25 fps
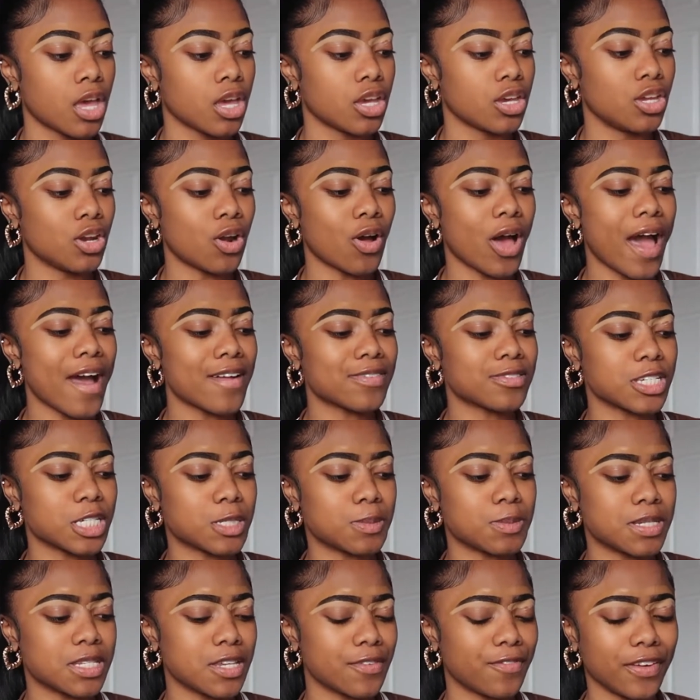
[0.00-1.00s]
You don't have to
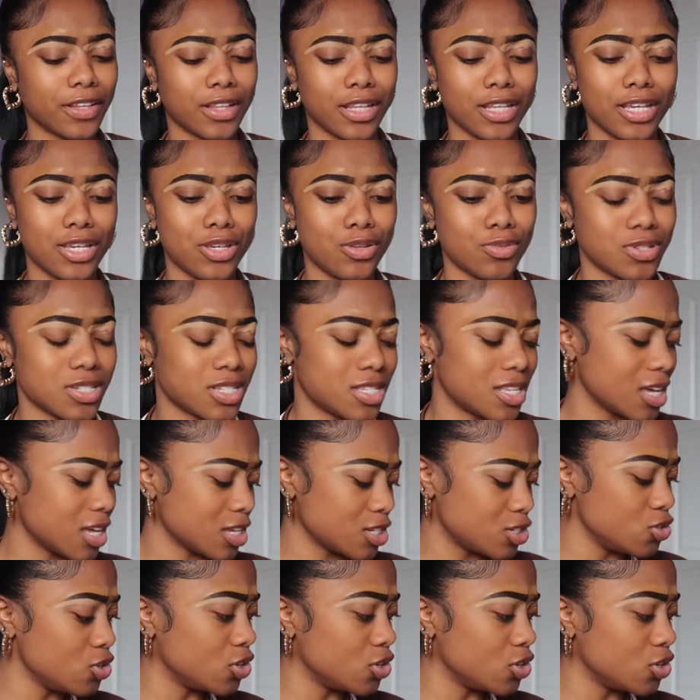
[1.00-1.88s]
specifically use this.